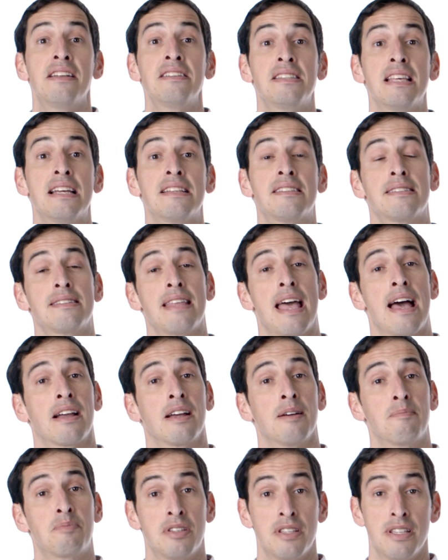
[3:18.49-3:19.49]
does that
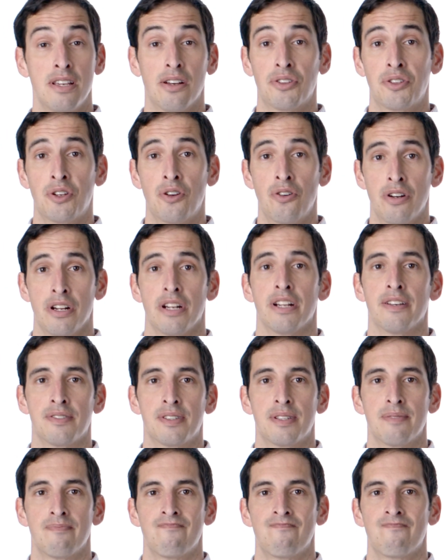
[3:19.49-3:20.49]
stack up to the
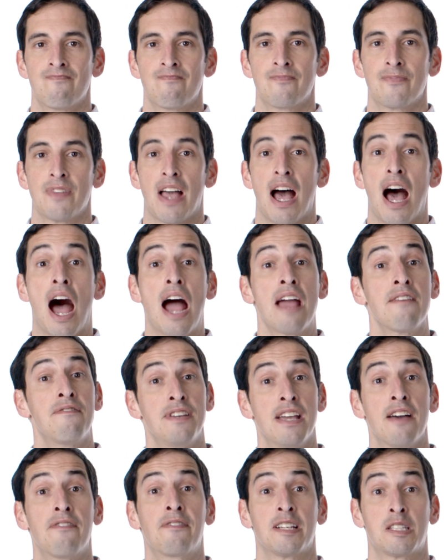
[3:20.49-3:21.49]
alternatives?
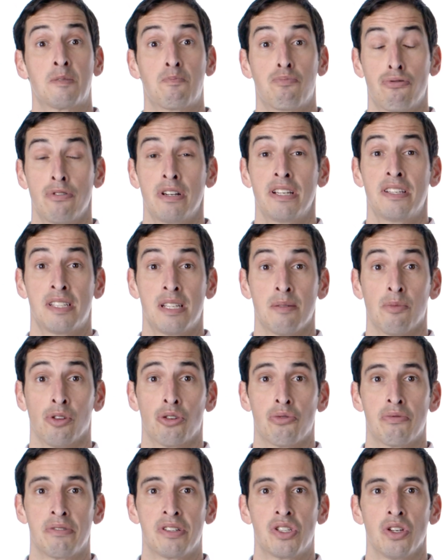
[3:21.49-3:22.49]
IVF gets pretty
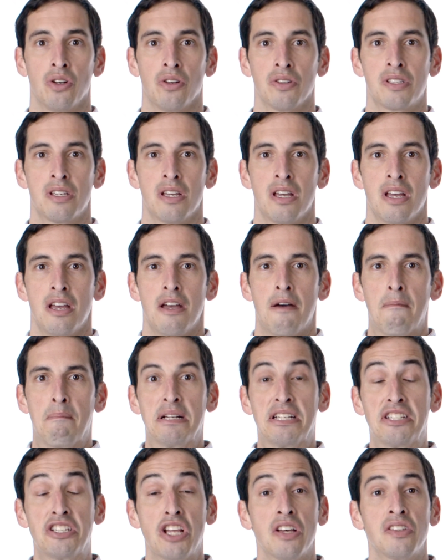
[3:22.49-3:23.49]
similar results,
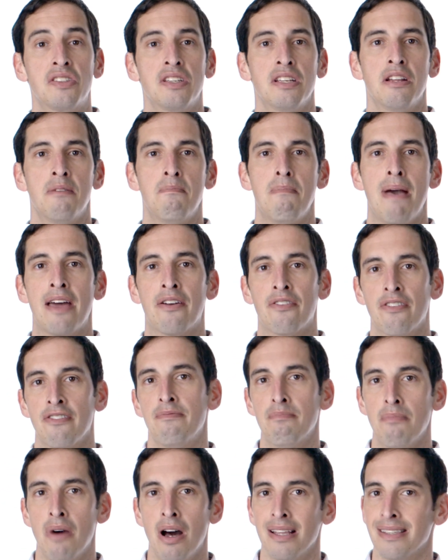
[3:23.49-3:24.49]
but does it in a matter
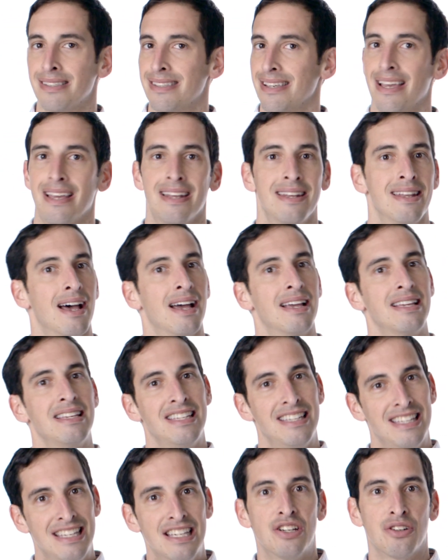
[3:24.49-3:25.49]
of months and not
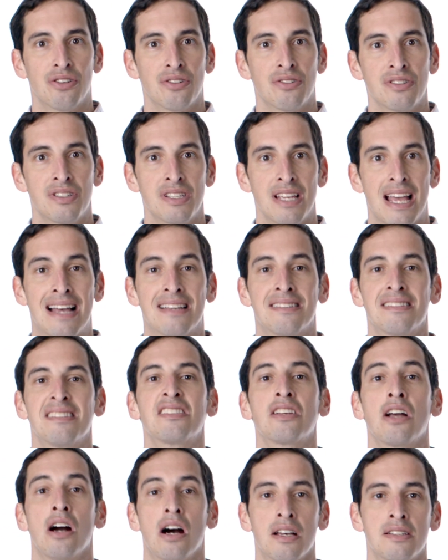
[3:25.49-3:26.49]
years, as
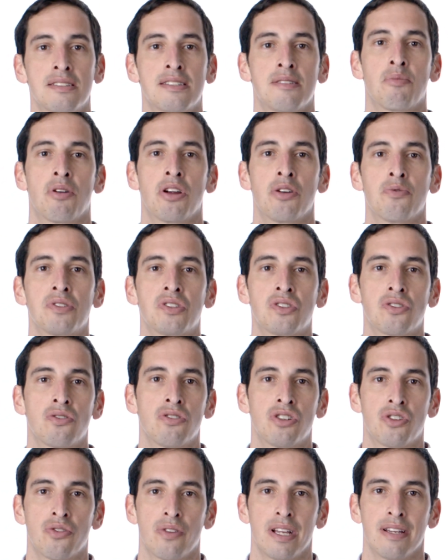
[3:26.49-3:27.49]
is customary with
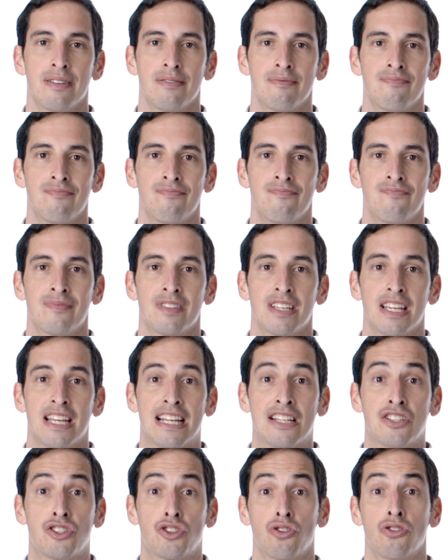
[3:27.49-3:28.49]
surgery.
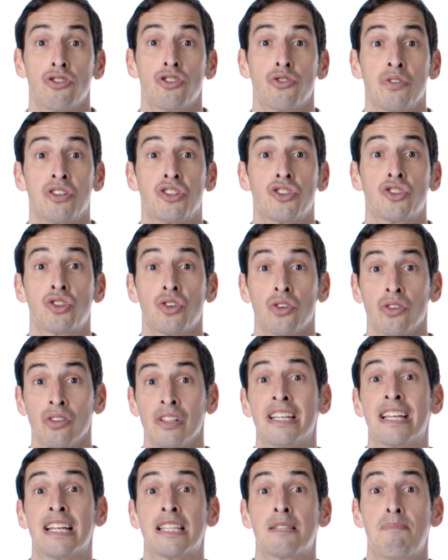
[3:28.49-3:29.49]
And surgery
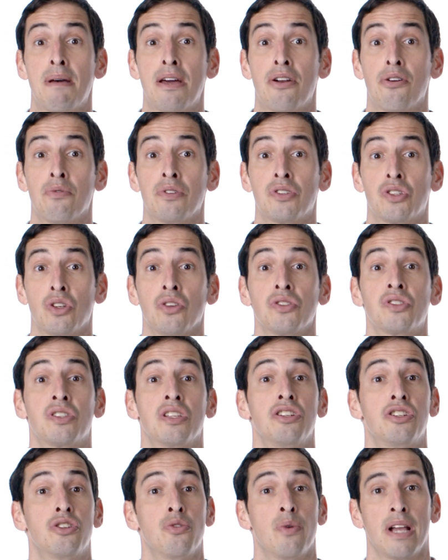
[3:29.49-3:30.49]
certainly gets better results
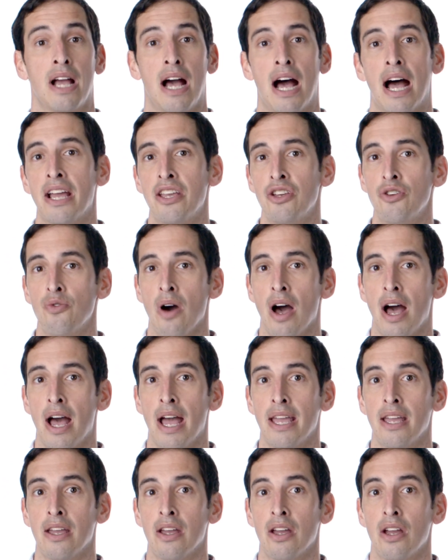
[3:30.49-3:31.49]
than doing
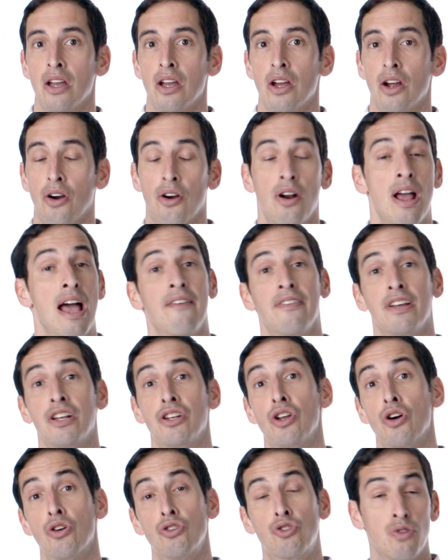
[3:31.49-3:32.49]
IUI or
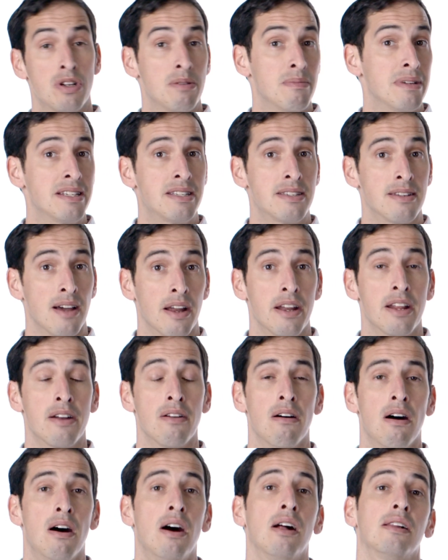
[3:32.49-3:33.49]
having no treatment done at
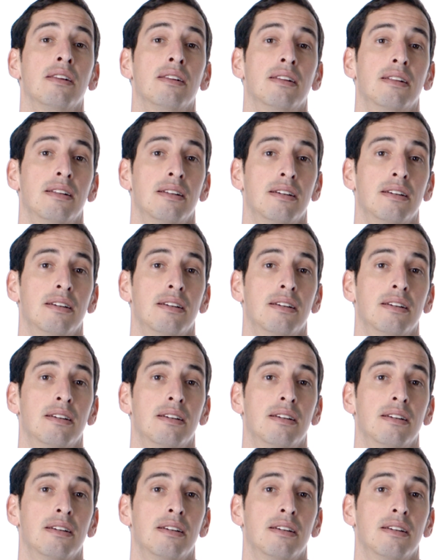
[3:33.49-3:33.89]
all.